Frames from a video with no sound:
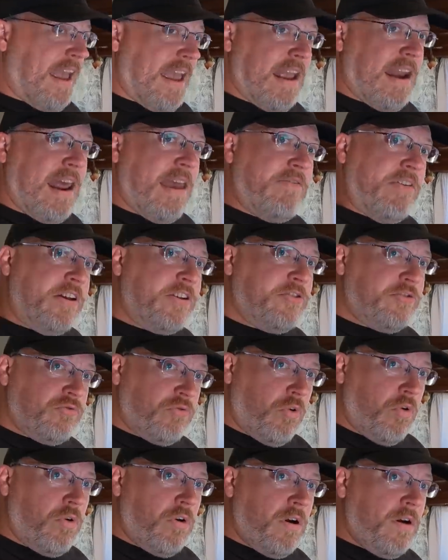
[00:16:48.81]
I hate having a
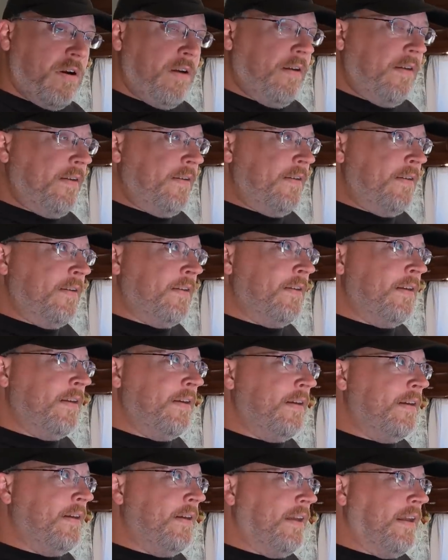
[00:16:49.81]
drawer
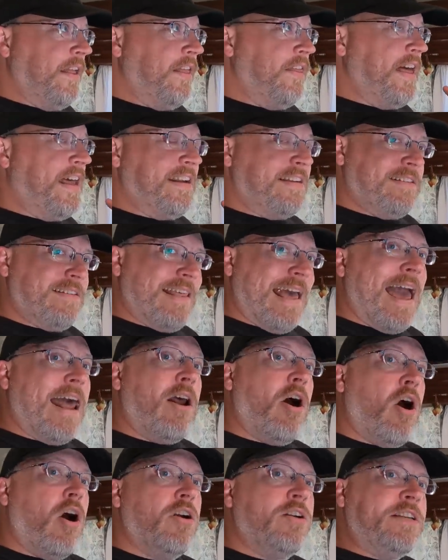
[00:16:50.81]
that is that
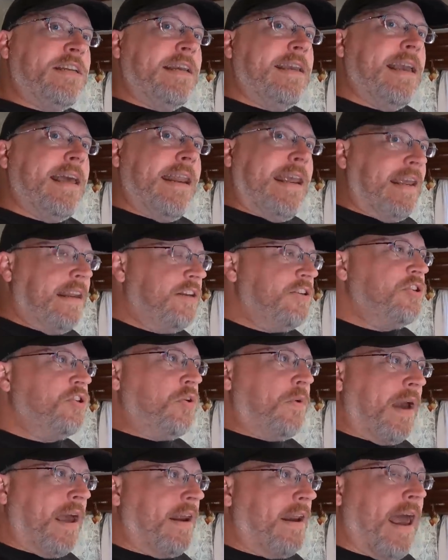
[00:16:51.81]
hard to get
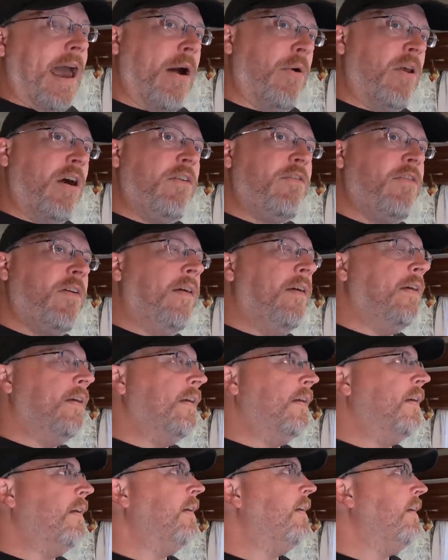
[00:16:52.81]
into and out of,
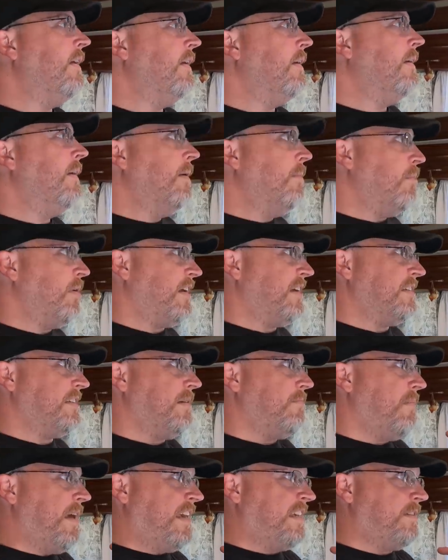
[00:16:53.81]
because
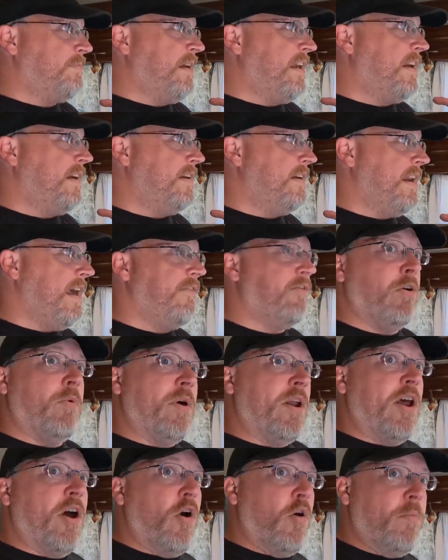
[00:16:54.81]
it makes me never
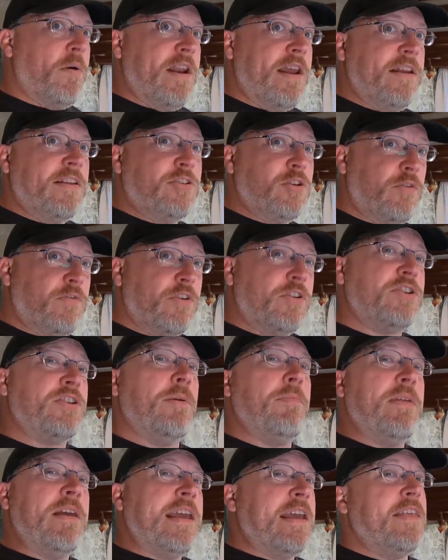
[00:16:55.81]
want to open it. So if there's
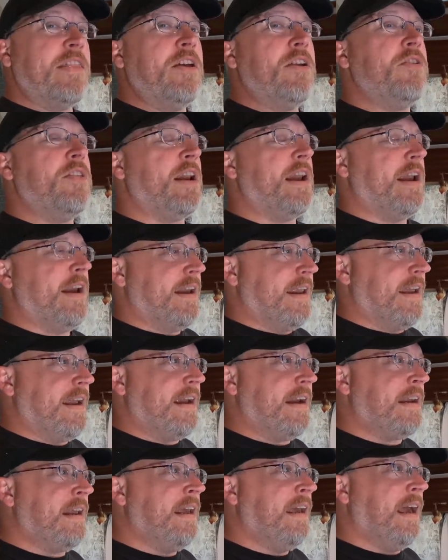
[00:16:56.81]
something in there that I
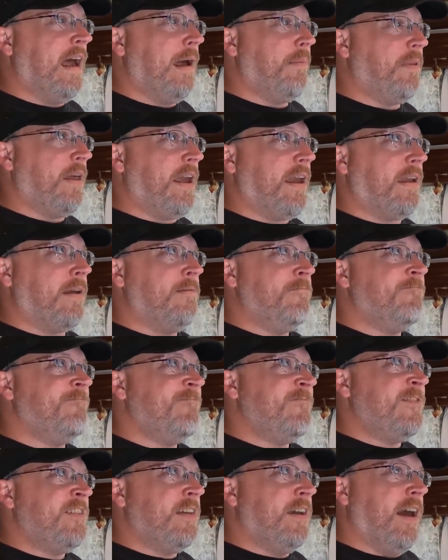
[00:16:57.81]
need, I'm like,
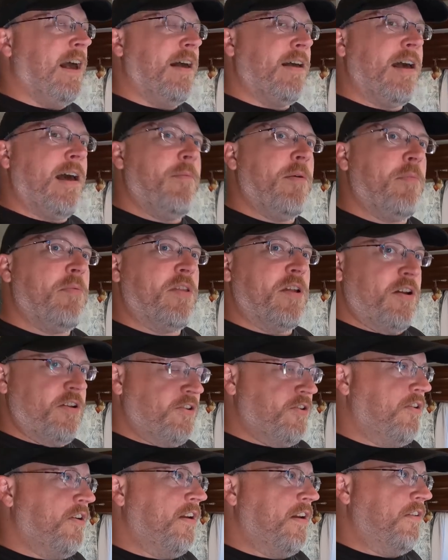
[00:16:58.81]
I'll come up with an
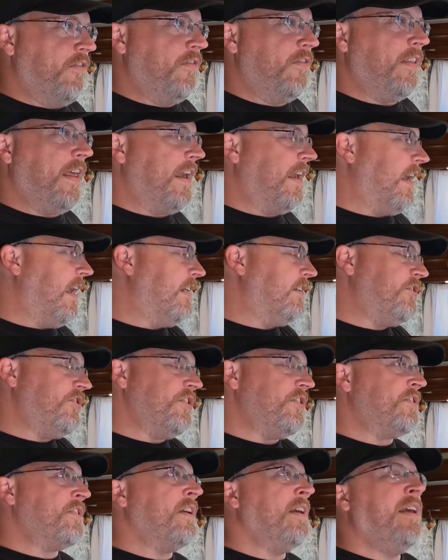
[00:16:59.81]
alternative. Like yeah. it's
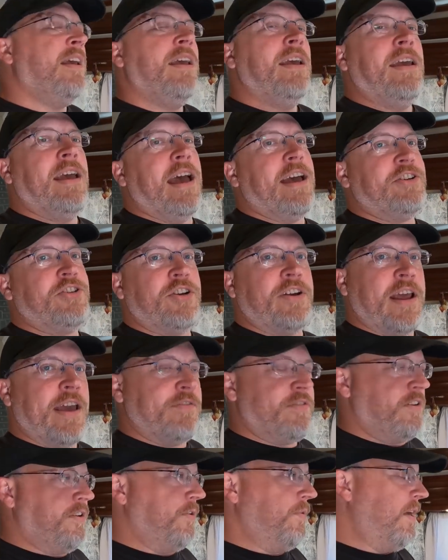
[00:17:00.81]
just, I shouldn't
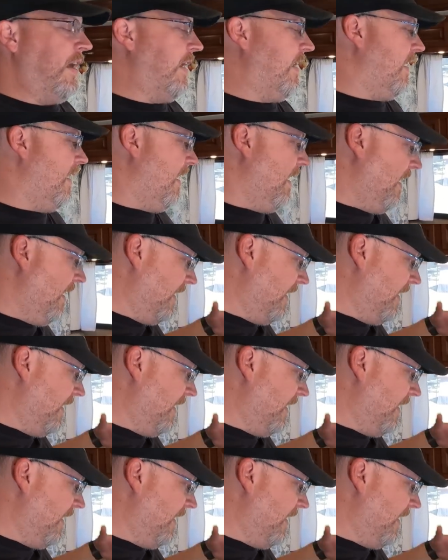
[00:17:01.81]
have to do that.